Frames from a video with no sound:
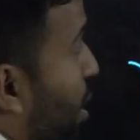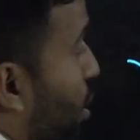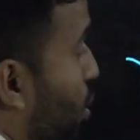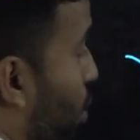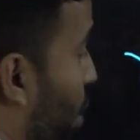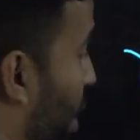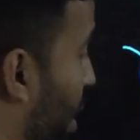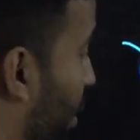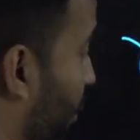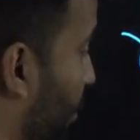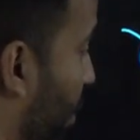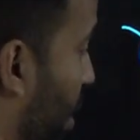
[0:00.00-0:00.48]

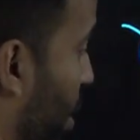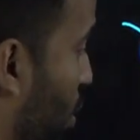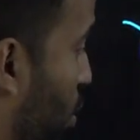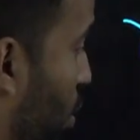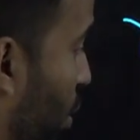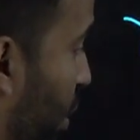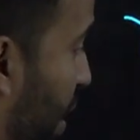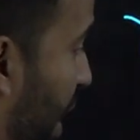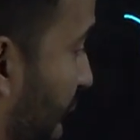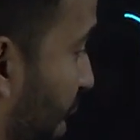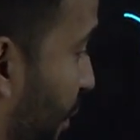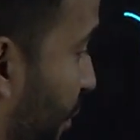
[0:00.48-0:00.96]
loading, we
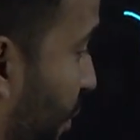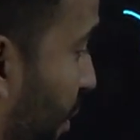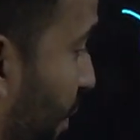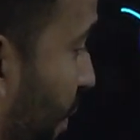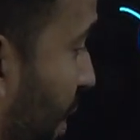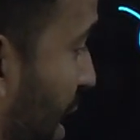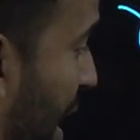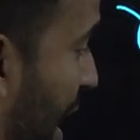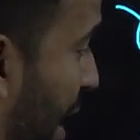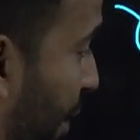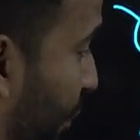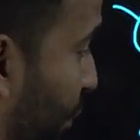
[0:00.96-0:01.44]
know that we
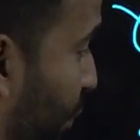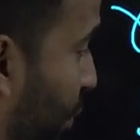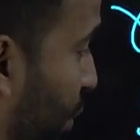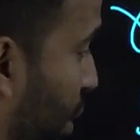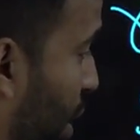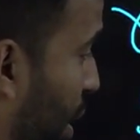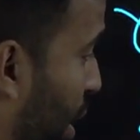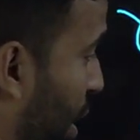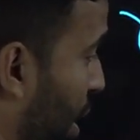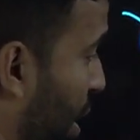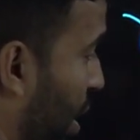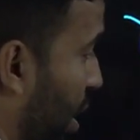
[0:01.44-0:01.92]
will have
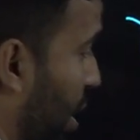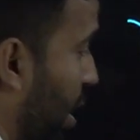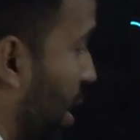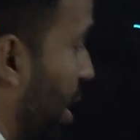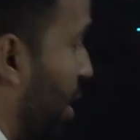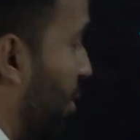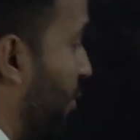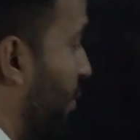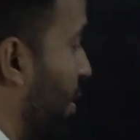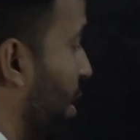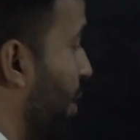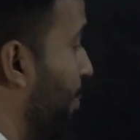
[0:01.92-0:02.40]
3
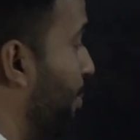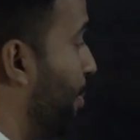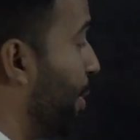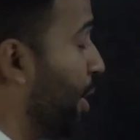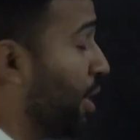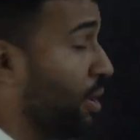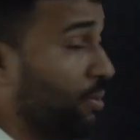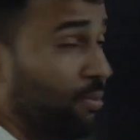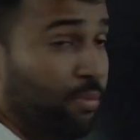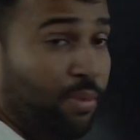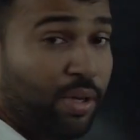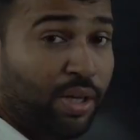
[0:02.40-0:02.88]

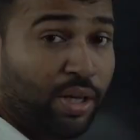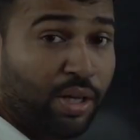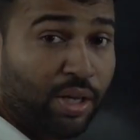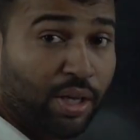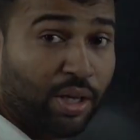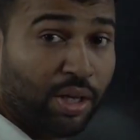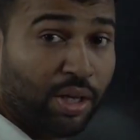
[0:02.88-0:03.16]
equilibrium